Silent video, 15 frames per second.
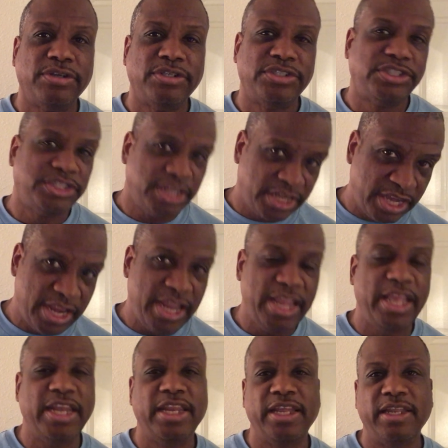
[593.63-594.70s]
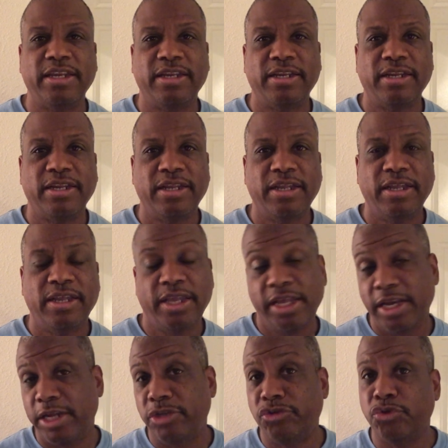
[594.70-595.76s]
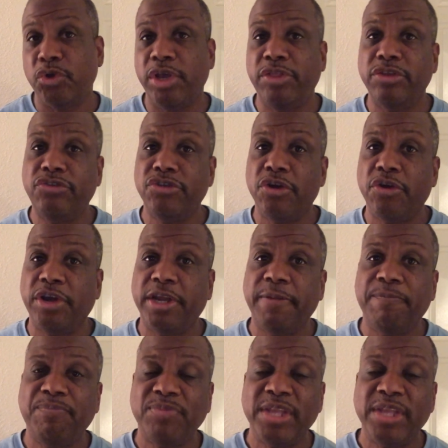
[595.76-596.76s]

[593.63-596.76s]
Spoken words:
Stick your head in and enjoy the journey.